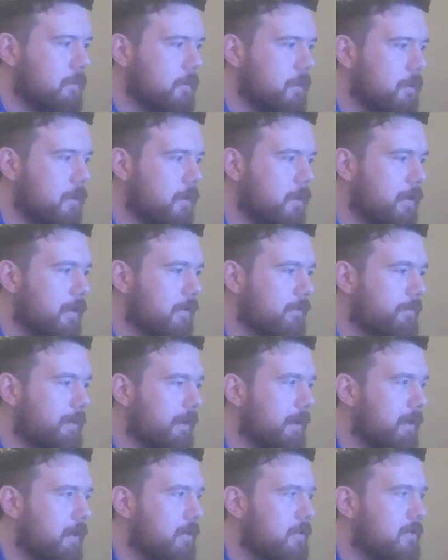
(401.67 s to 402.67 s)
on
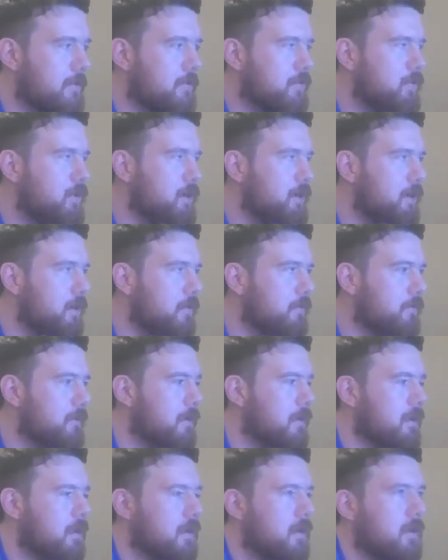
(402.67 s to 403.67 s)
page 12,
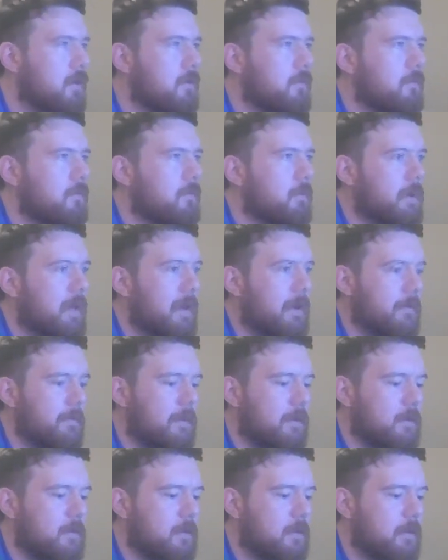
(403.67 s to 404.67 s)
we have
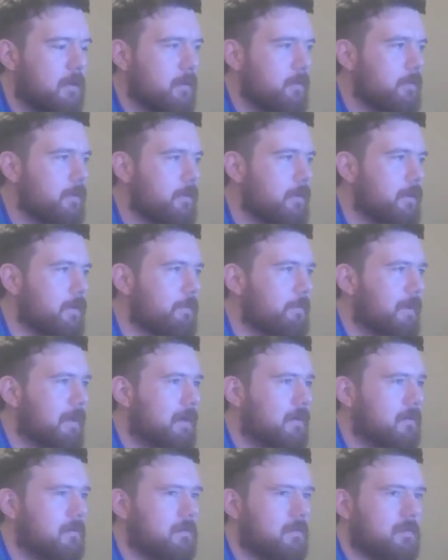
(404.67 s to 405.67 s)
this
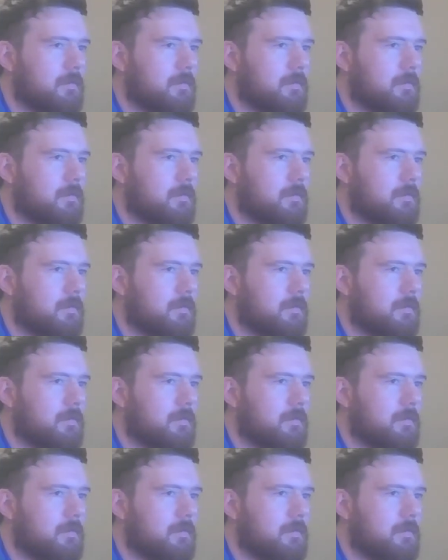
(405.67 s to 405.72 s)
about